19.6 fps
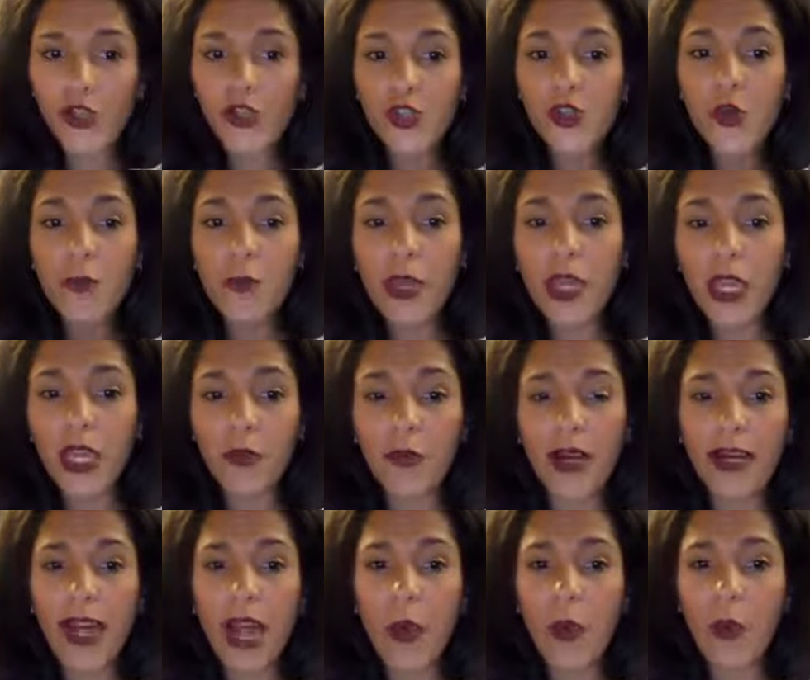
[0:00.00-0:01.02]
to me
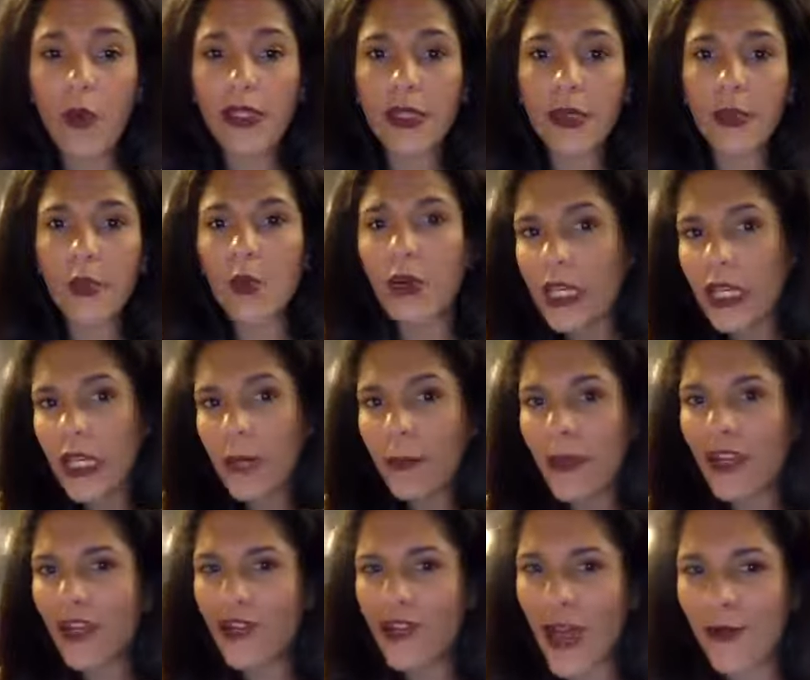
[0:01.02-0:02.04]
right now wasn't working
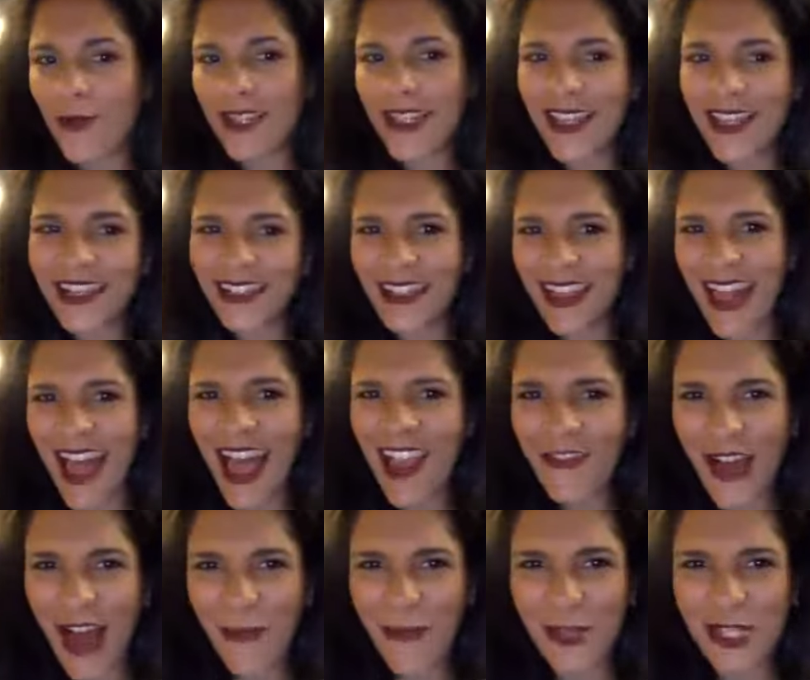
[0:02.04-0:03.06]
because I was letting life
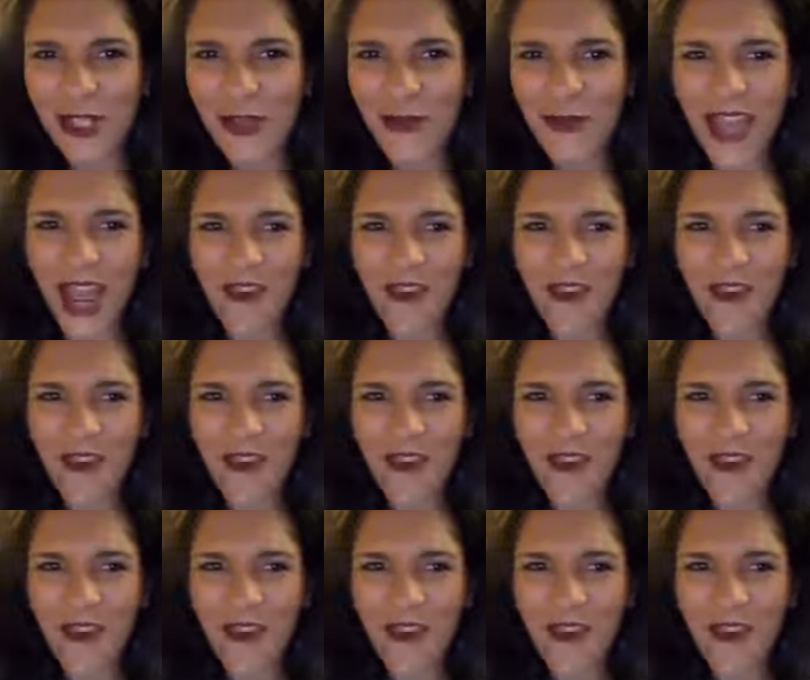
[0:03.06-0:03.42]
happen to me.